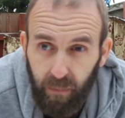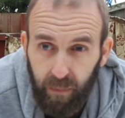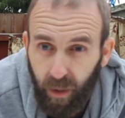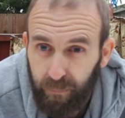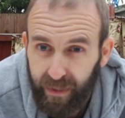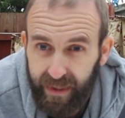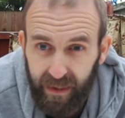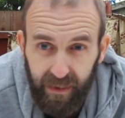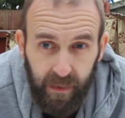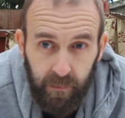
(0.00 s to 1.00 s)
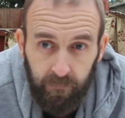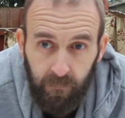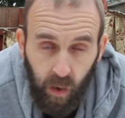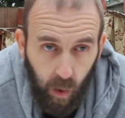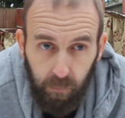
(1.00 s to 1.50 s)
might be
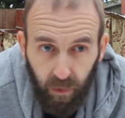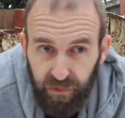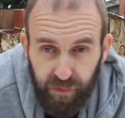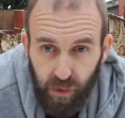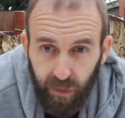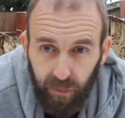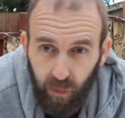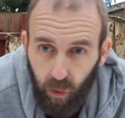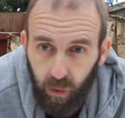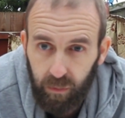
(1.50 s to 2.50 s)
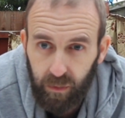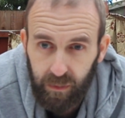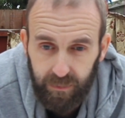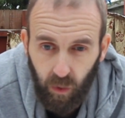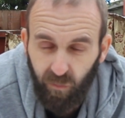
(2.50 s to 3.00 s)
a monsoon or
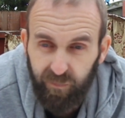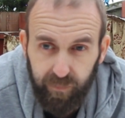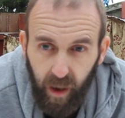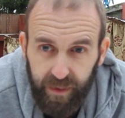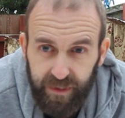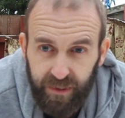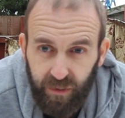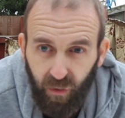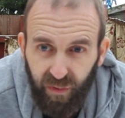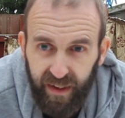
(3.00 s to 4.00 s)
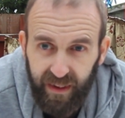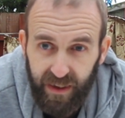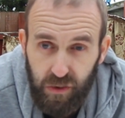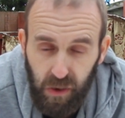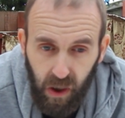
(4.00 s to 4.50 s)
floods sort of thing,
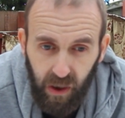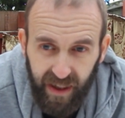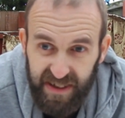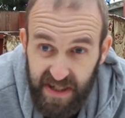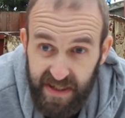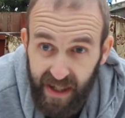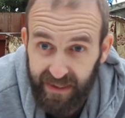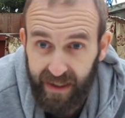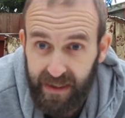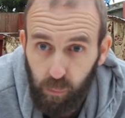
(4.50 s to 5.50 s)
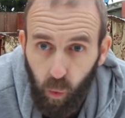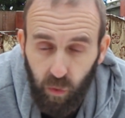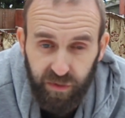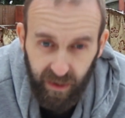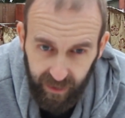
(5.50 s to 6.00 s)
and you can't actually get any
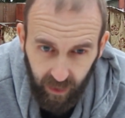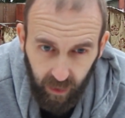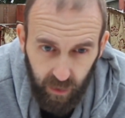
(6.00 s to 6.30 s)
water,